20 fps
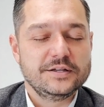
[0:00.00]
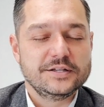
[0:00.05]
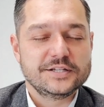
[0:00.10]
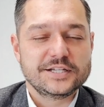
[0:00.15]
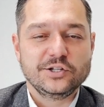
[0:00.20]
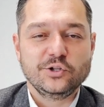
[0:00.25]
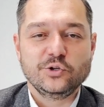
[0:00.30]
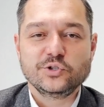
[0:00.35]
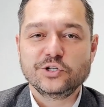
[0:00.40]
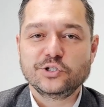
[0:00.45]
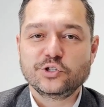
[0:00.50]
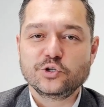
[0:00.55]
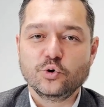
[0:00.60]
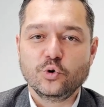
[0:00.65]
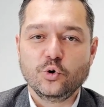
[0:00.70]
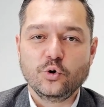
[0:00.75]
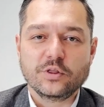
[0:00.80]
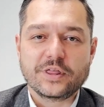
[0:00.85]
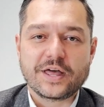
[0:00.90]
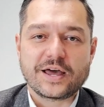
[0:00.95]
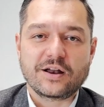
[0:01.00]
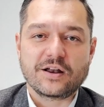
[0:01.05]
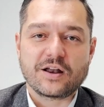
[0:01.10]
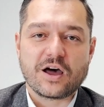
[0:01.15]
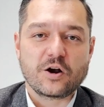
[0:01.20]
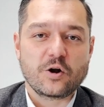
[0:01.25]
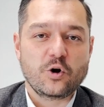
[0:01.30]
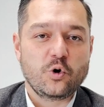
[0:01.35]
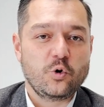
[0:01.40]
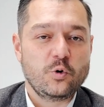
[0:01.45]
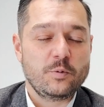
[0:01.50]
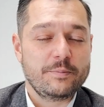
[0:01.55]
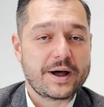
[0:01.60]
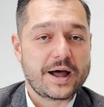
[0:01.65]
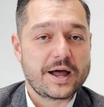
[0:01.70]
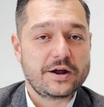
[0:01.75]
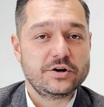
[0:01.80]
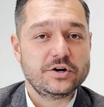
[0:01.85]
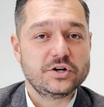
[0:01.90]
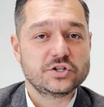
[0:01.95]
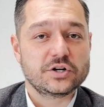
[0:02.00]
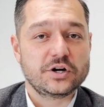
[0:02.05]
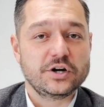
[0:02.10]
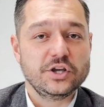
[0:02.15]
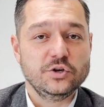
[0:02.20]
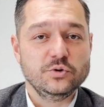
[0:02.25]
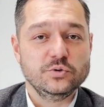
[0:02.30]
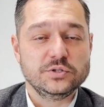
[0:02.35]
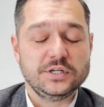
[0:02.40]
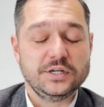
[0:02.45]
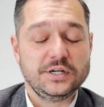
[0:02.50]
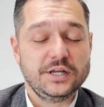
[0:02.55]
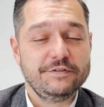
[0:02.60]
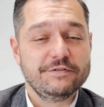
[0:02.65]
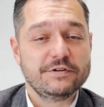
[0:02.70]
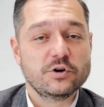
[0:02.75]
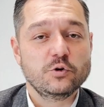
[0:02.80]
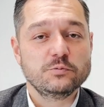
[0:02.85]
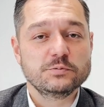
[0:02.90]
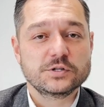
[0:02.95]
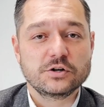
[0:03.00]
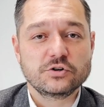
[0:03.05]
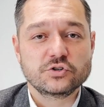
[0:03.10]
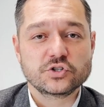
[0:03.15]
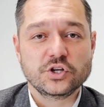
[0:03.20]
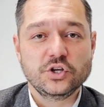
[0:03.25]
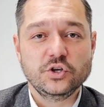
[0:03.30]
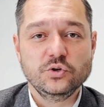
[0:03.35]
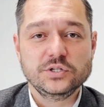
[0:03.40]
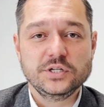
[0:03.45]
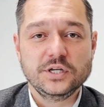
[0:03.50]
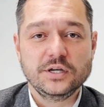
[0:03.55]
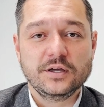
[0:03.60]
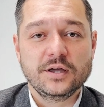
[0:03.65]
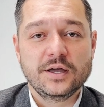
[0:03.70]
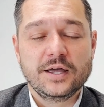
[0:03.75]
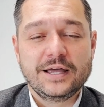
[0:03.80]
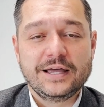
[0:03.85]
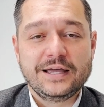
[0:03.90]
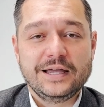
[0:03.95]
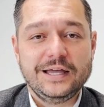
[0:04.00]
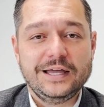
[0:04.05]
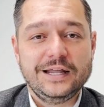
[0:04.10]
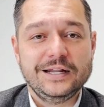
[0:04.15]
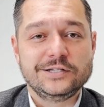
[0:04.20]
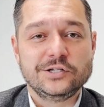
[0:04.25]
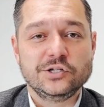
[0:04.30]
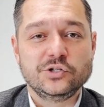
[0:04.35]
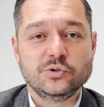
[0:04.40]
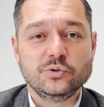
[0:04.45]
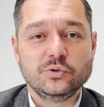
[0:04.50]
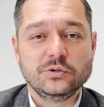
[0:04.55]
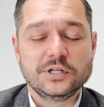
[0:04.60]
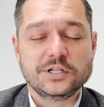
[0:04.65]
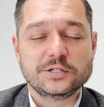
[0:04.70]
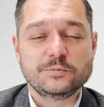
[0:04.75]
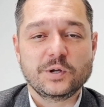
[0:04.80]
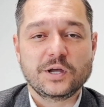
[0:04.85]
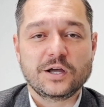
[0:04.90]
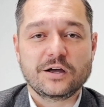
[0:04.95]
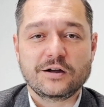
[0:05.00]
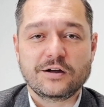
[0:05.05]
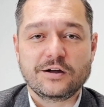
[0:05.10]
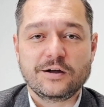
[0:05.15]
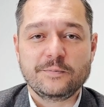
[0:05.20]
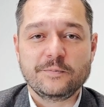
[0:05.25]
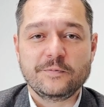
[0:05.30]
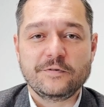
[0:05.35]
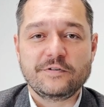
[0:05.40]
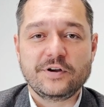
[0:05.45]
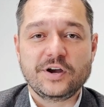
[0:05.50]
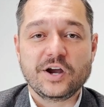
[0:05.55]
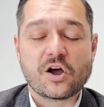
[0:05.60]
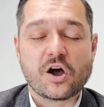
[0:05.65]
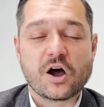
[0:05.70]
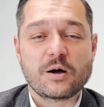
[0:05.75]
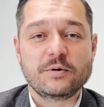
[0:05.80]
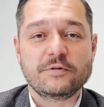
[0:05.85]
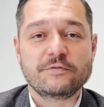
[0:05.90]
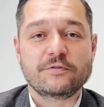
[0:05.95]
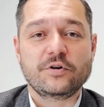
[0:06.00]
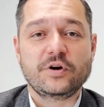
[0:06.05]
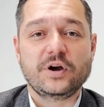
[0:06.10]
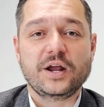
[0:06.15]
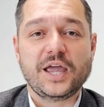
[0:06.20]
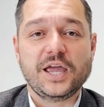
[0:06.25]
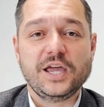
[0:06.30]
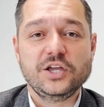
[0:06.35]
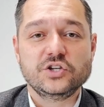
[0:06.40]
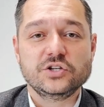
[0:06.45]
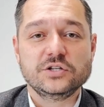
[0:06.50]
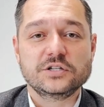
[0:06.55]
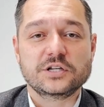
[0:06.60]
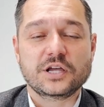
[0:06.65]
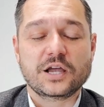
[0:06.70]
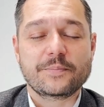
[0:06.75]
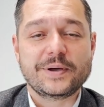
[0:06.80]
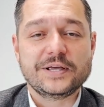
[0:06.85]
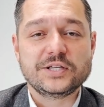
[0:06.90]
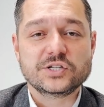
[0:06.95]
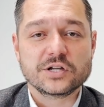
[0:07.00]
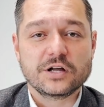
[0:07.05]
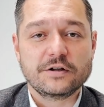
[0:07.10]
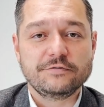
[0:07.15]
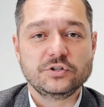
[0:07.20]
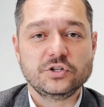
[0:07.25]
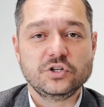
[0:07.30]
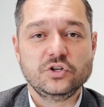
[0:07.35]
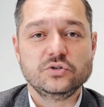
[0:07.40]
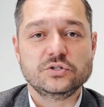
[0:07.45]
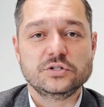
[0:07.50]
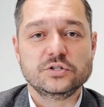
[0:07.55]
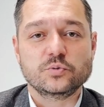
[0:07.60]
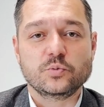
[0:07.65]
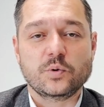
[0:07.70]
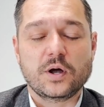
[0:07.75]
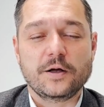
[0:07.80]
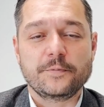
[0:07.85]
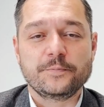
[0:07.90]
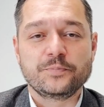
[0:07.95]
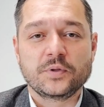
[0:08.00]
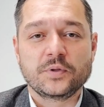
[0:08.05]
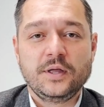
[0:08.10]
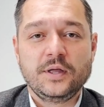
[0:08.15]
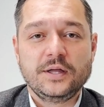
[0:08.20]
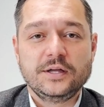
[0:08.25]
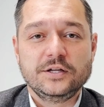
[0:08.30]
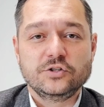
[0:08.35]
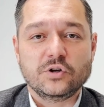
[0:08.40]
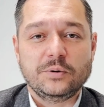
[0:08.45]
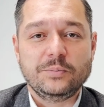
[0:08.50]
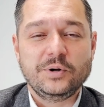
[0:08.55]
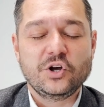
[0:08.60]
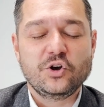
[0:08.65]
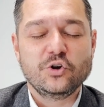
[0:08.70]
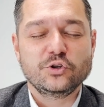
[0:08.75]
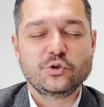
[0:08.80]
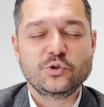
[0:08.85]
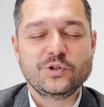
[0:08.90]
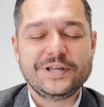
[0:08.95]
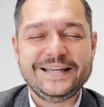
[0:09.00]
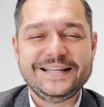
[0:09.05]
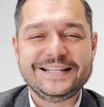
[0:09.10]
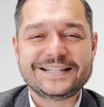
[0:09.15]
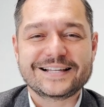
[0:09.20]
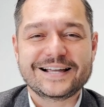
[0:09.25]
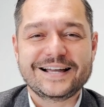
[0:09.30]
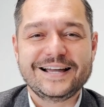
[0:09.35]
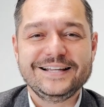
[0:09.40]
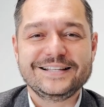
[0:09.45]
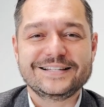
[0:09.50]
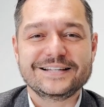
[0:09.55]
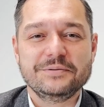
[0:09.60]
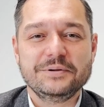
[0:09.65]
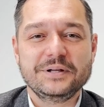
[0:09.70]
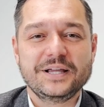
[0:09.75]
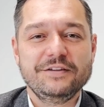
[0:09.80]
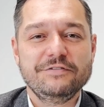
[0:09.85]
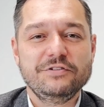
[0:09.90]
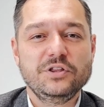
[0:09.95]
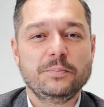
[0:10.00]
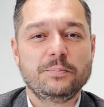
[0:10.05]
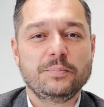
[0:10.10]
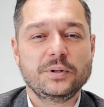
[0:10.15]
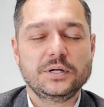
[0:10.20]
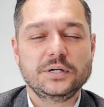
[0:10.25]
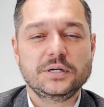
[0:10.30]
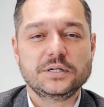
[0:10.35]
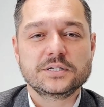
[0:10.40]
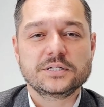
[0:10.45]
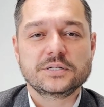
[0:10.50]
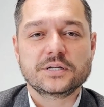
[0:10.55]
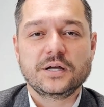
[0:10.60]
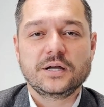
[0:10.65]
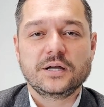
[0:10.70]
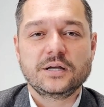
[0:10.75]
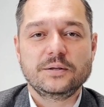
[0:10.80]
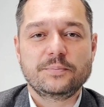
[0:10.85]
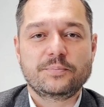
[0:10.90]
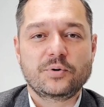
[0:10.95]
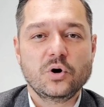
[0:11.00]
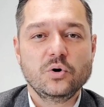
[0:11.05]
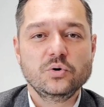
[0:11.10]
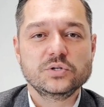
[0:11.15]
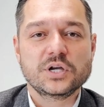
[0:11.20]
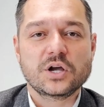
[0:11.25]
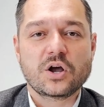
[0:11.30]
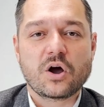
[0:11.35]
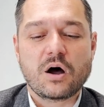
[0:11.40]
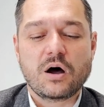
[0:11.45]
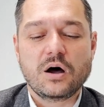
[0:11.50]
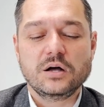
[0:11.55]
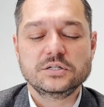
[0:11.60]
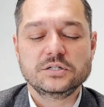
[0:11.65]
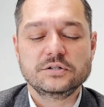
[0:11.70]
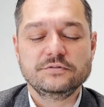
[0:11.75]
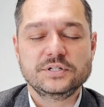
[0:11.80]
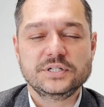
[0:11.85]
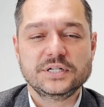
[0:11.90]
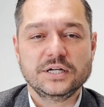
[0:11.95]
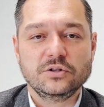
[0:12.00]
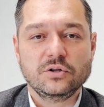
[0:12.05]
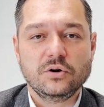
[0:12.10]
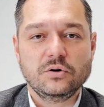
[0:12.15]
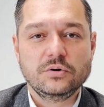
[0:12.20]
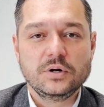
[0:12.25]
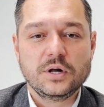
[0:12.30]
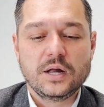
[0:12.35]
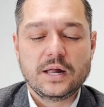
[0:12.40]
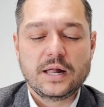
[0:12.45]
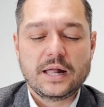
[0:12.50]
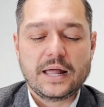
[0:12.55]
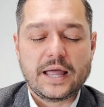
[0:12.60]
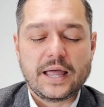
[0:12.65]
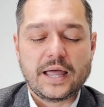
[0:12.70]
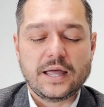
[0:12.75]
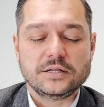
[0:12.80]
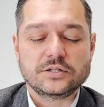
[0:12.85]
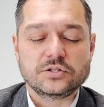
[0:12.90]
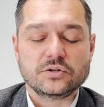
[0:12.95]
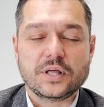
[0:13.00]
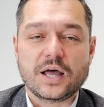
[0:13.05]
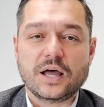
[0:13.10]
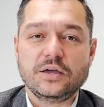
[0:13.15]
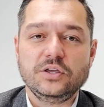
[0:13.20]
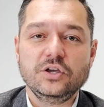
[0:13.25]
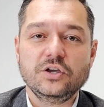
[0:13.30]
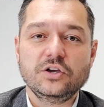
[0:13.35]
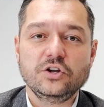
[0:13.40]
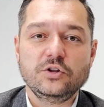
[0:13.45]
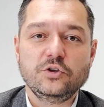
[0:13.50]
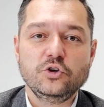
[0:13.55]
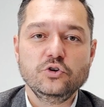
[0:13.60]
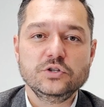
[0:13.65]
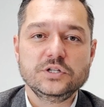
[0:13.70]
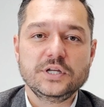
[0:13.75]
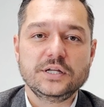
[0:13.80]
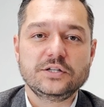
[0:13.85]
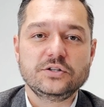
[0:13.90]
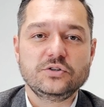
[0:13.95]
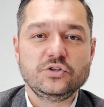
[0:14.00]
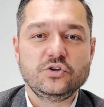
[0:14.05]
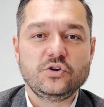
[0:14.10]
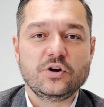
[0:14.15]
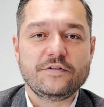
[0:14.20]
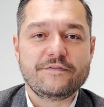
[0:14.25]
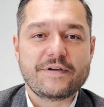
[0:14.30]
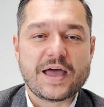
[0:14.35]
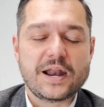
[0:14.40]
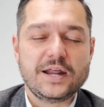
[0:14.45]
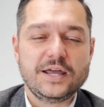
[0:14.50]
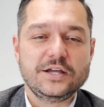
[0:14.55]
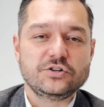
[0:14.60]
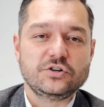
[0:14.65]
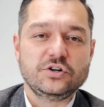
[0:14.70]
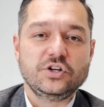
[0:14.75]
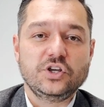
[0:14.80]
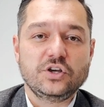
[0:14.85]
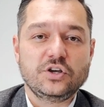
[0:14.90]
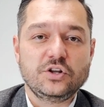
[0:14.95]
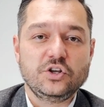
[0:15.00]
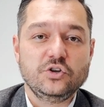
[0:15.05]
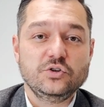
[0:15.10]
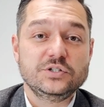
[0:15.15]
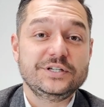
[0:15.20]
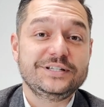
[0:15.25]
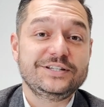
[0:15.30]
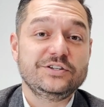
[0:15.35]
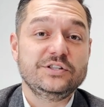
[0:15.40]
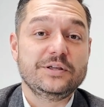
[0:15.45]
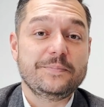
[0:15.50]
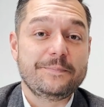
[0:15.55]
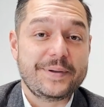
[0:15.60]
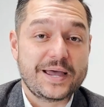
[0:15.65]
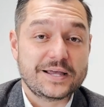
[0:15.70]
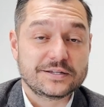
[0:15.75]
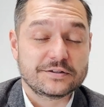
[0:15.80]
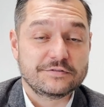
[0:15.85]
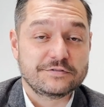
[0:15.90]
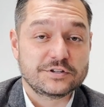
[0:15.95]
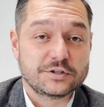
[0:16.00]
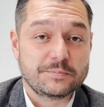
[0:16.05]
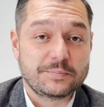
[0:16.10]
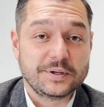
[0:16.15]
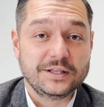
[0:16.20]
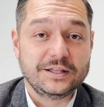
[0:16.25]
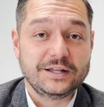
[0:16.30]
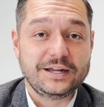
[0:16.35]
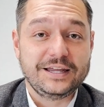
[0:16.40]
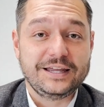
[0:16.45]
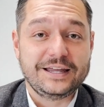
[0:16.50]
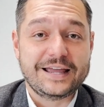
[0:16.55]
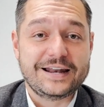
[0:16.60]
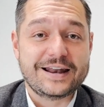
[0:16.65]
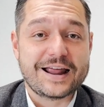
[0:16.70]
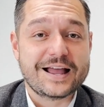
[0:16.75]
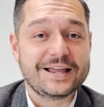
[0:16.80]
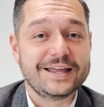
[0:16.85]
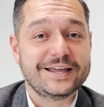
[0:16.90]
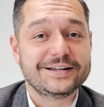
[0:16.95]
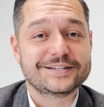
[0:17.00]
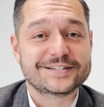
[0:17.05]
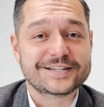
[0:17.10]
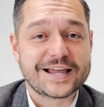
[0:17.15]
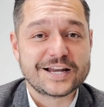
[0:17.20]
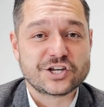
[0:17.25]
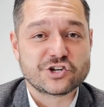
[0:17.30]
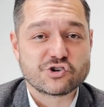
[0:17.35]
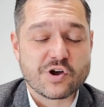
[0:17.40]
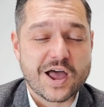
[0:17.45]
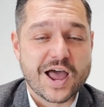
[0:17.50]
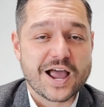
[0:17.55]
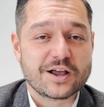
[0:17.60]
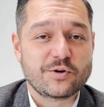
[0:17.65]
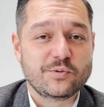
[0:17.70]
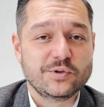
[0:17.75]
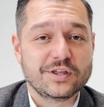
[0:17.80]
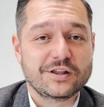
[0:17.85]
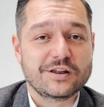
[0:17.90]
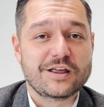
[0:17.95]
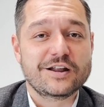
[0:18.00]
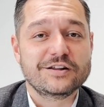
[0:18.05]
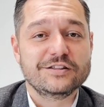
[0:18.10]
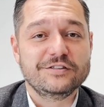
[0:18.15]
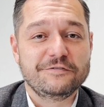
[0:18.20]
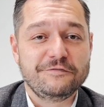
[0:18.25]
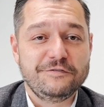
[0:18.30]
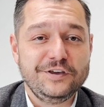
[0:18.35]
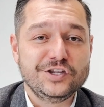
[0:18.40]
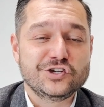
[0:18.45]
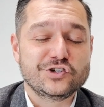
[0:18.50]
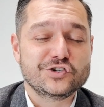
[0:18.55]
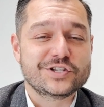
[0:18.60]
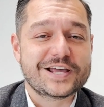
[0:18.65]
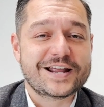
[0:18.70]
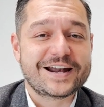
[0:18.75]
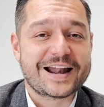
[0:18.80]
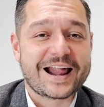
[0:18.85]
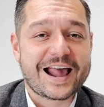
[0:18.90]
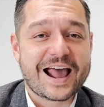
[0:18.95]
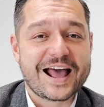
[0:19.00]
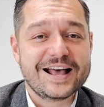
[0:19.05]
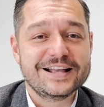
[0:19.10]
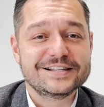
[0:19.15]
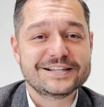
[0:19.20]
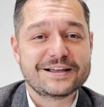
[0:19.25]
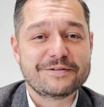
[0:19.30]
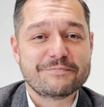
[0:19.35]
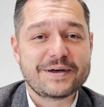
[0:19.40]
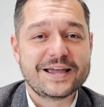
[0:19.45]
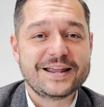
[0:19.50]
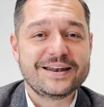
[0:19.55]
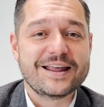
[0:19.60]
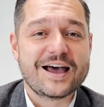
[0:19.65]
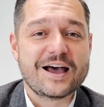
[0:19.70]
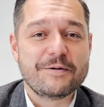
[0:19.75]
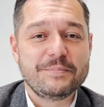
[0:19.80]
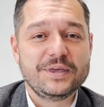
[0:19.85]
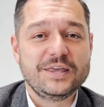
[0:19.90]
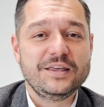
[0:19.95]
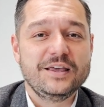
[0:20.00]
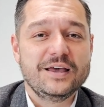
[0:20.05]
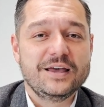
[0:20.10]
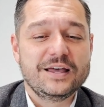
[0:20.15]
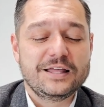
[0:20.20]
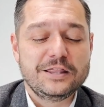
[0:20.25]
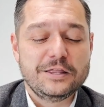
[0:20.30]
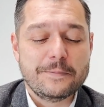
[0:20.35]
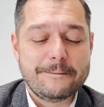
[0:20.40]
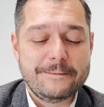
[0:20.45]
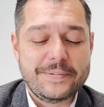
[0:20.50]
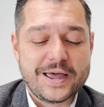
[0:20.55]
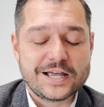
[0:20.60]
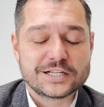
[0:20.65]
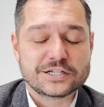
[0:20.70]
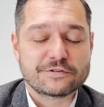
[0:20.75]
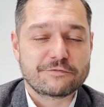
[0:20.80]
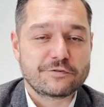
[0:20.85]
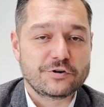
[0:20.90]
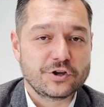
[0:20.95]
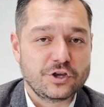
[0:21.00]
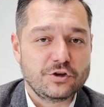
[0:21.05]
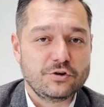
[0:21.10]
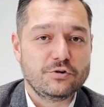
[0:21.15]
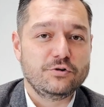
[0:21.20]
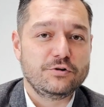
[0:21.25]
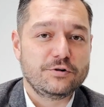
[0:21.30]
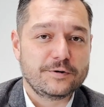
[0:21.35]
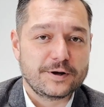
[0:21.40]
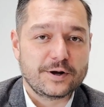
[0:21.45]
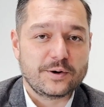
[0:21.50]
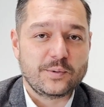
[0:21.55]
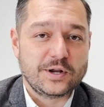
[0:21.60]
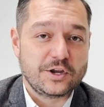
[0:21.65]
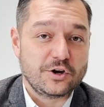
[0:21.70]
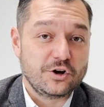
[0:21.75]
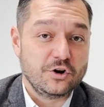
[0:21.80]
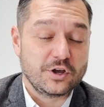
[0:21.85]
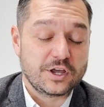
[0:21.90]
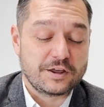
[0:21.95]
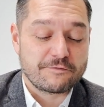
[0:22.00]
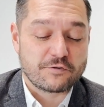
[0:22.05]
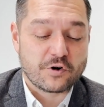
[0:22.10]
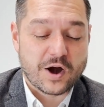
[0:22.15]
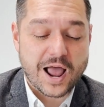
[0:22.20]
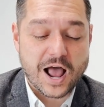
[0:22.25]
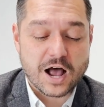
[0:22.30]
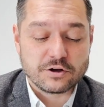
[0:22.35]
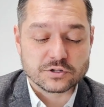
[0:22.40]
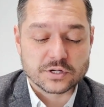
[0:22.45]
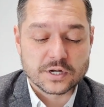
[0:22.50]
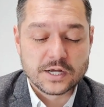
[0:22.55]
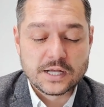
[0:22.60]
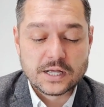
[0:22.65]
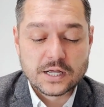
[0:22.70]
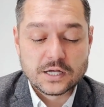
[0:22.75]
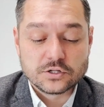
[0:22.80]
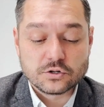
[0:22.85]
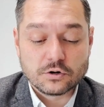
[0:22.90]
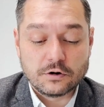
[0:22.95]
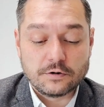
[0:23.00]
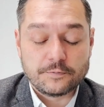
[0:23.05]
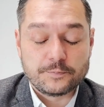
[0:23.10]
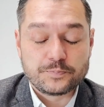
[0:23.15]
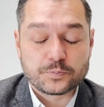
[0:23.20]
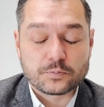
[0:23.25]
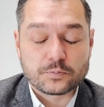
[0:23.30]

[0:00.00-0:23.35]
Zillow is a tool that a lot of home buyers are using, even home sellers are using, and it's a tool that's become very common for agents like myself to use as well. So I'm going to go through the insights and I'll give you the pros and cons of Zillow so that you could use it to your advantage or you can use it to the best of its ability and not get sidetracked with a lot of the features that it has that might not be the best for you when you're looking for a house. So